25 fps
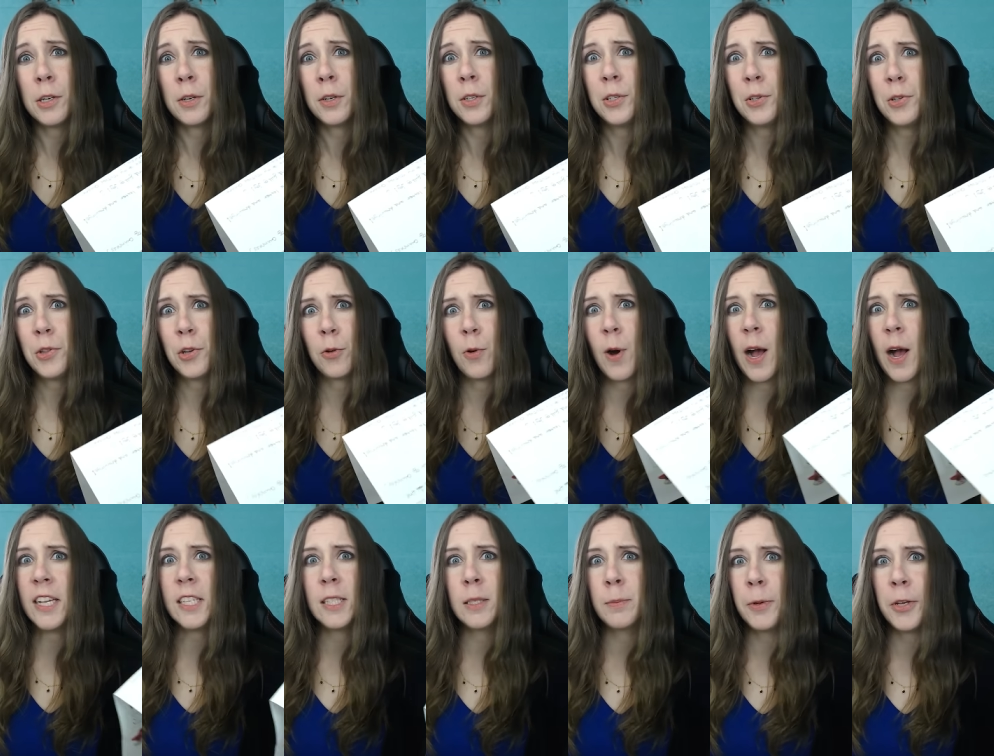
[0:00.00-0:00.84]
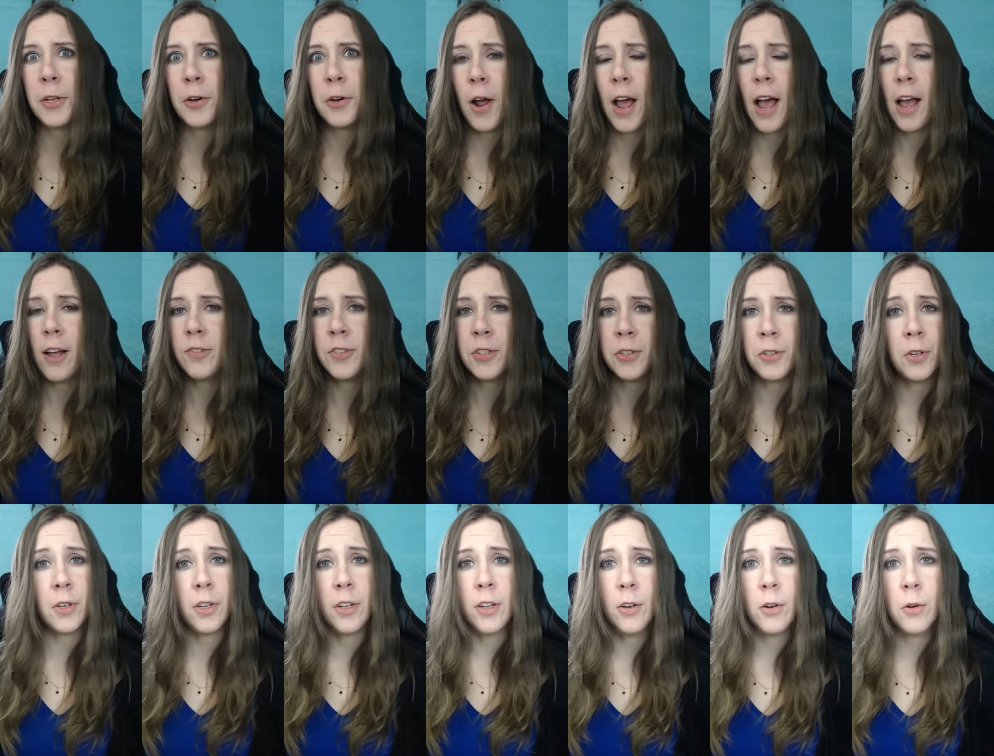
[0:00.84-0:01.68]
You can do the quest, but you don't have to.
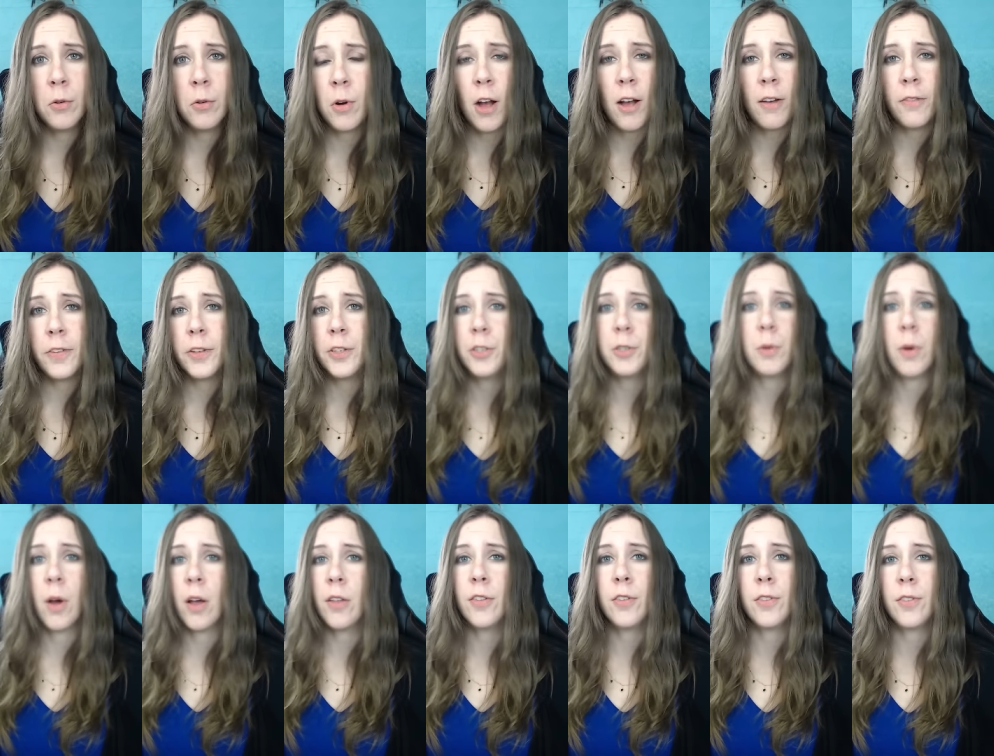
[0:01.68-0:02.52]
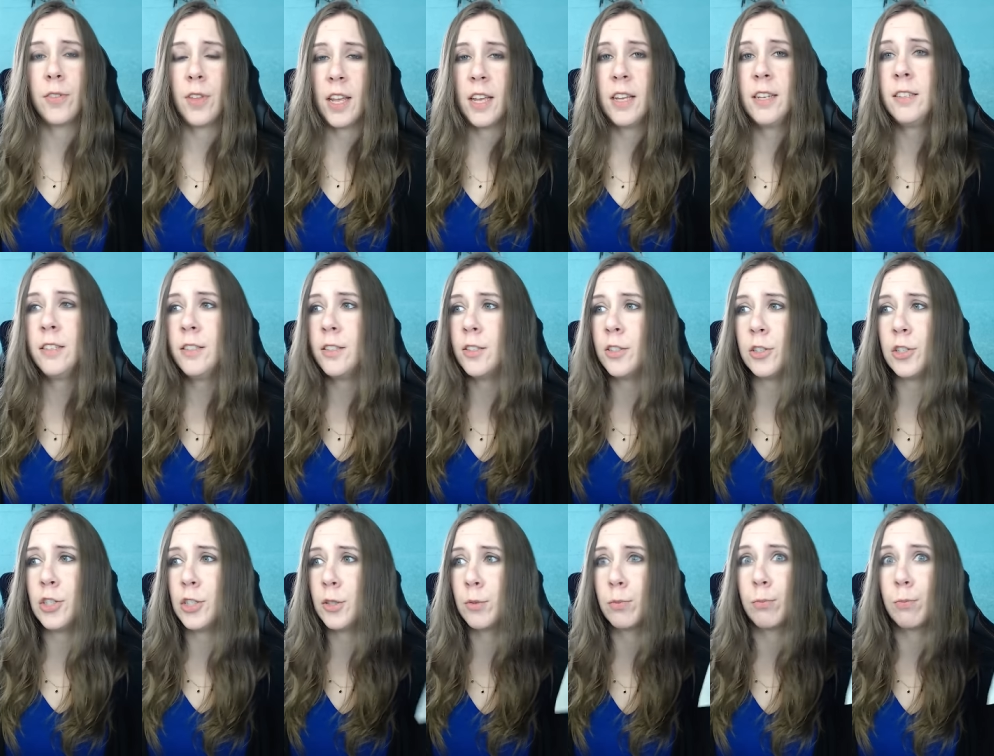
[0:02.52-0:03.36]
You can go off and do other things.
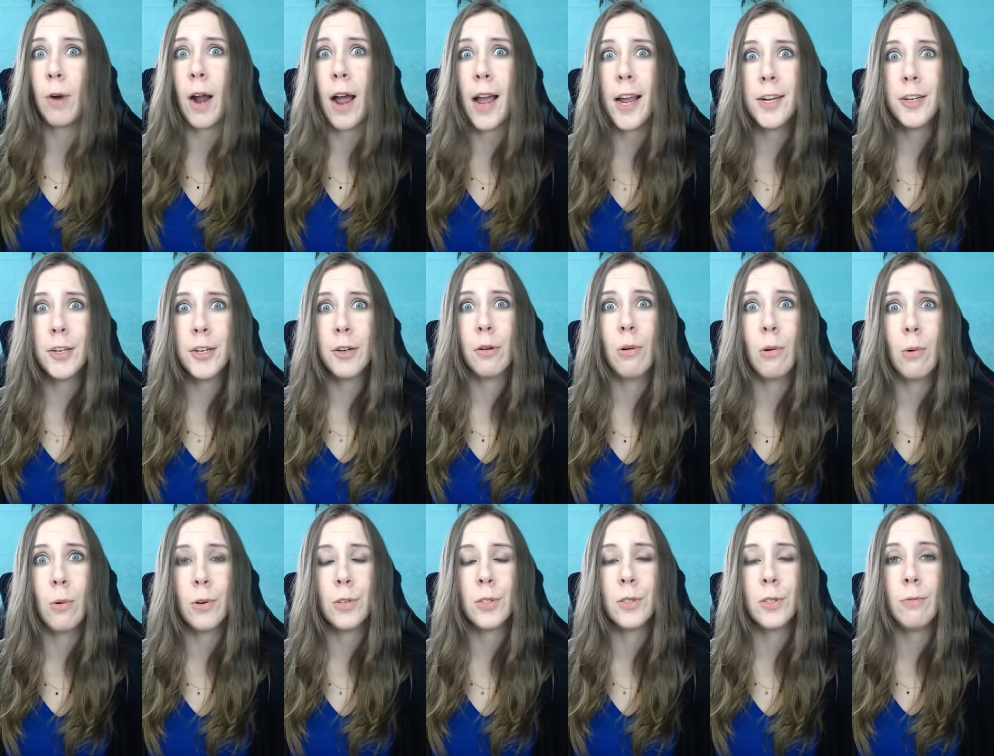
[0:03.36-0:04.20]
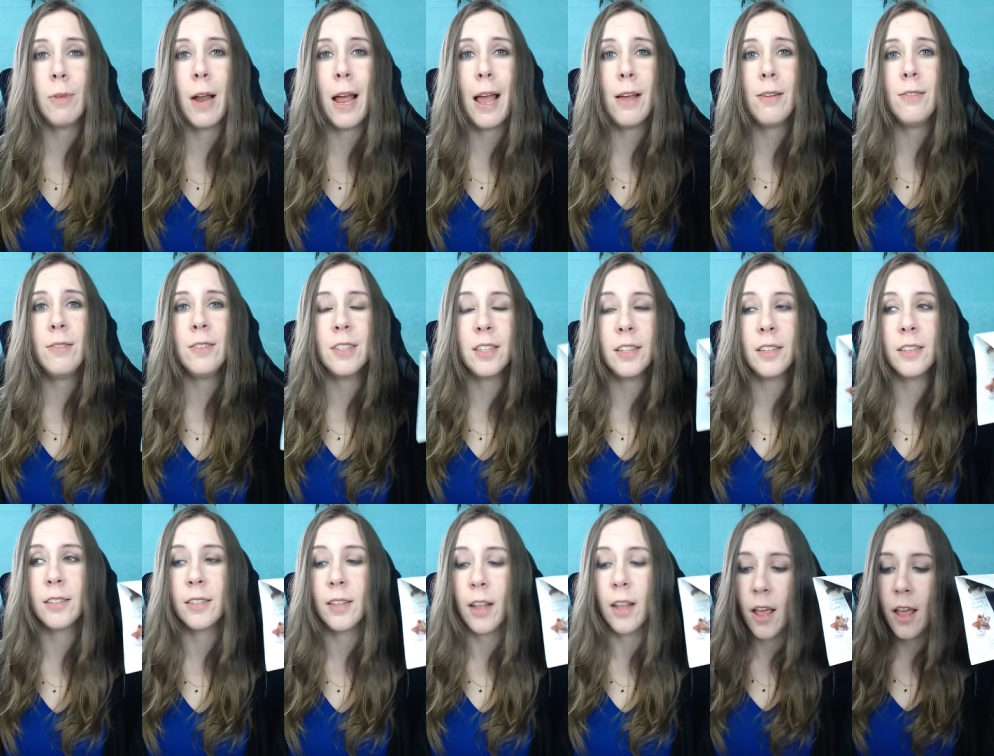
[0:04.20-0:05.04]
You just ride your horse around.
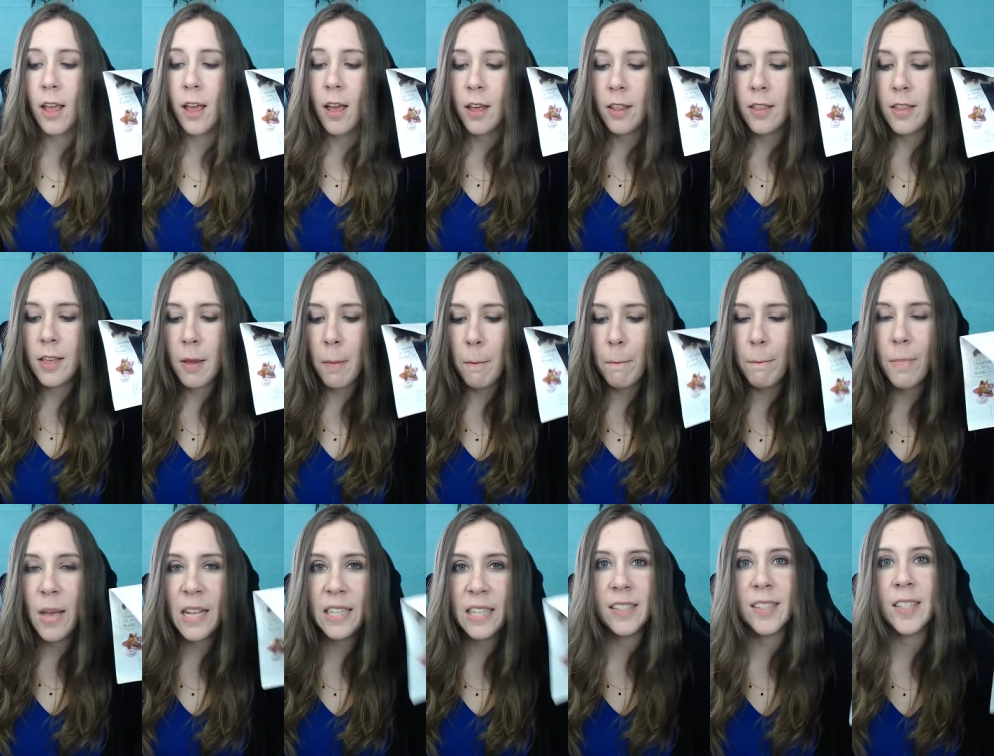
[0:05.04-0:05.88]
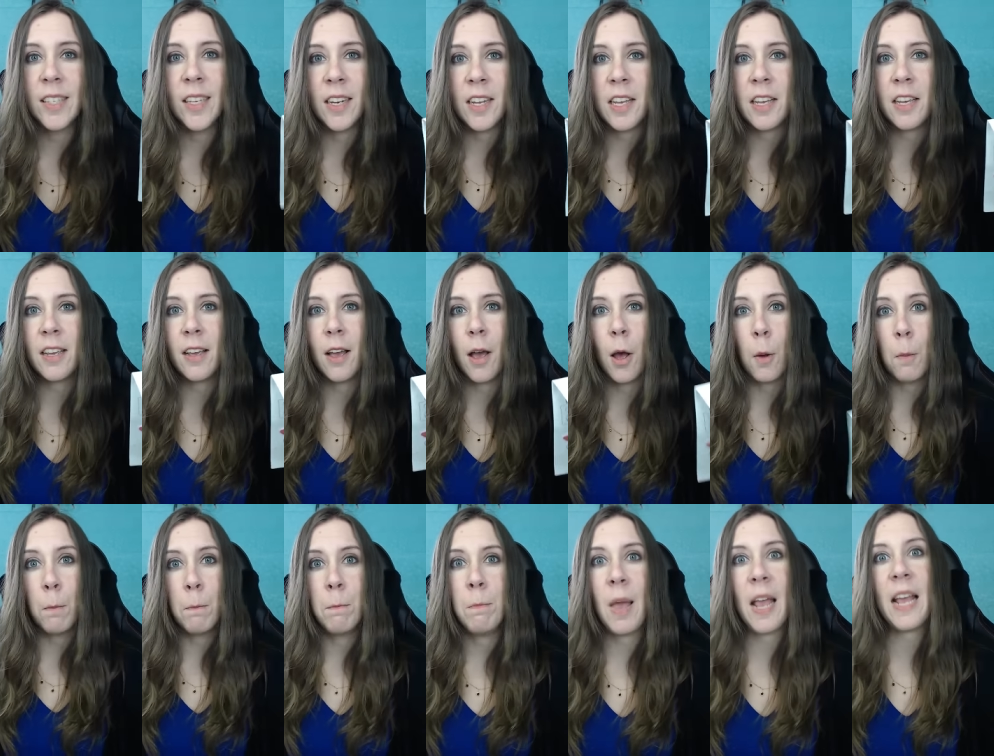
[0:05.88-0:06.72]
This, the immensity
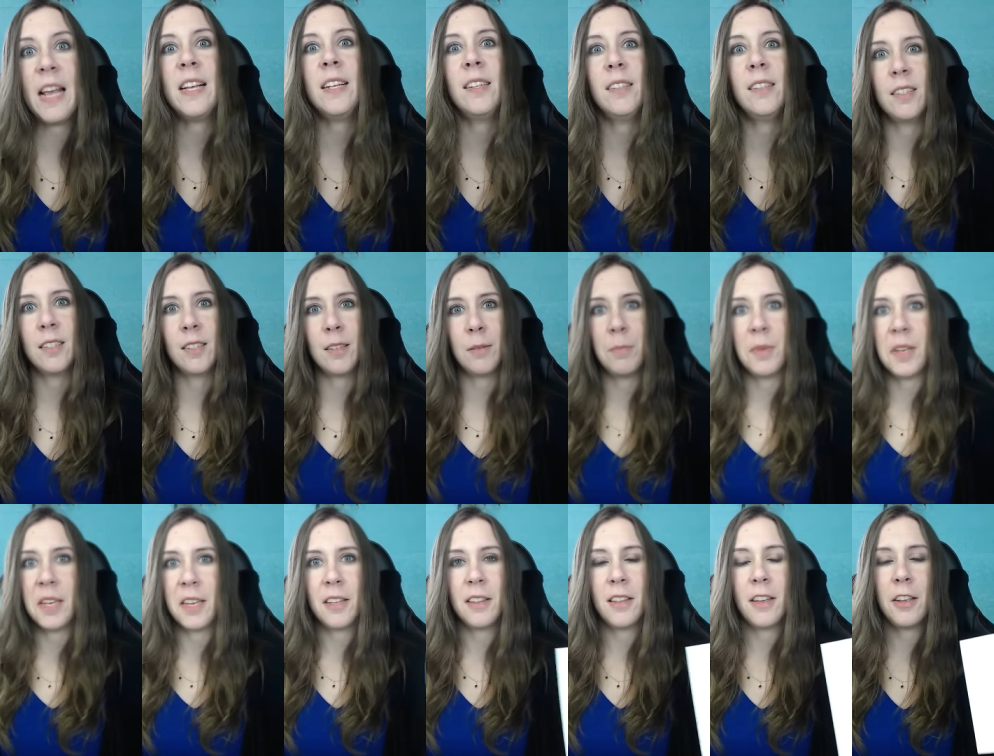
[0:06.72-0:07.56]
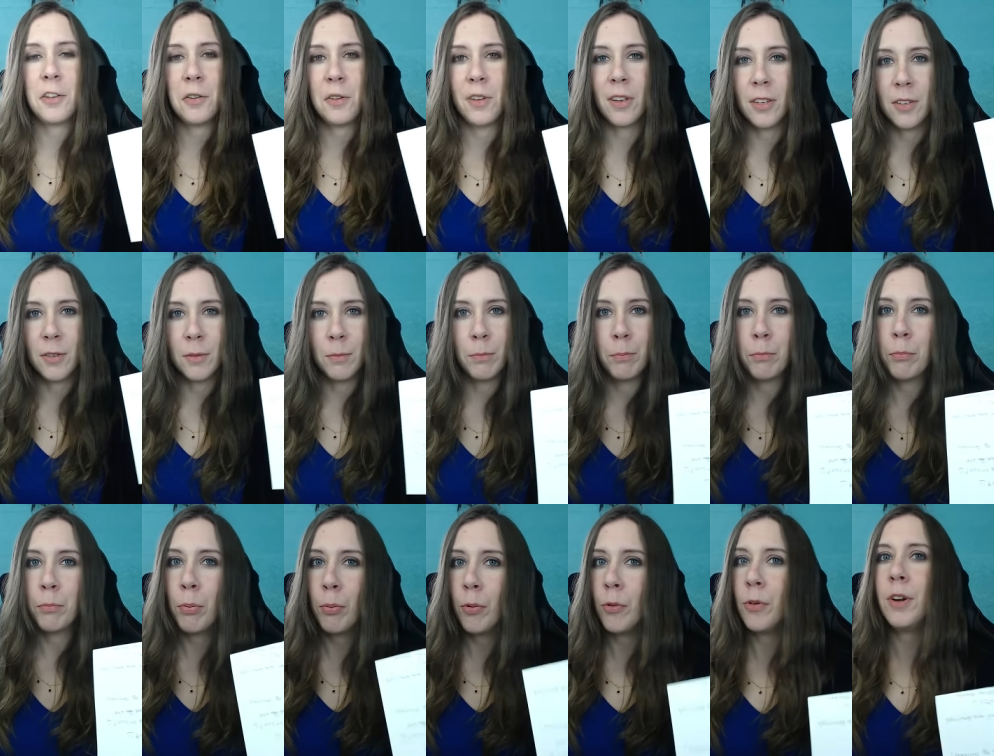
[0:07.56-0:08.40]
amazed me that you can
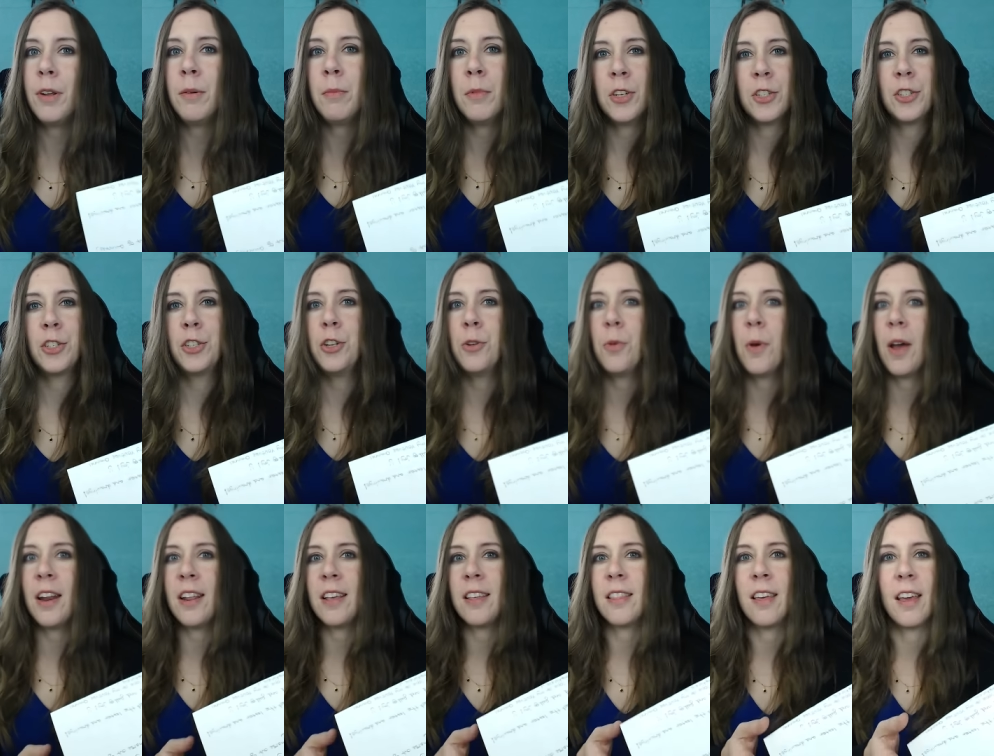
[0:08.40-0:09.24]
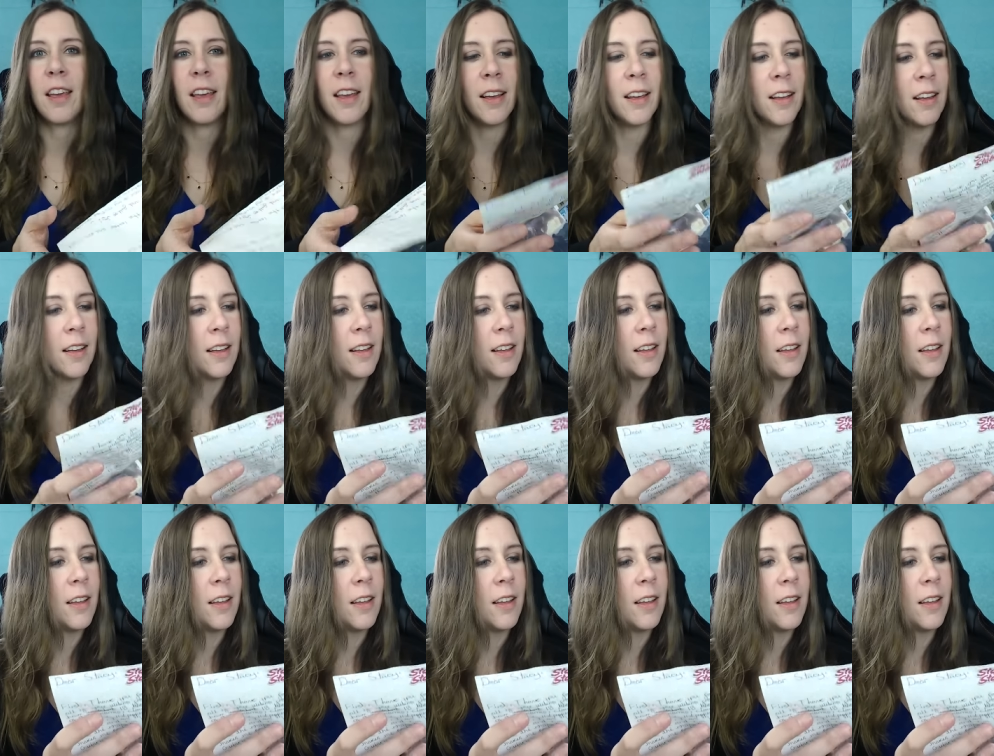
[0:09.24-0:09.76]
pretty much do anything.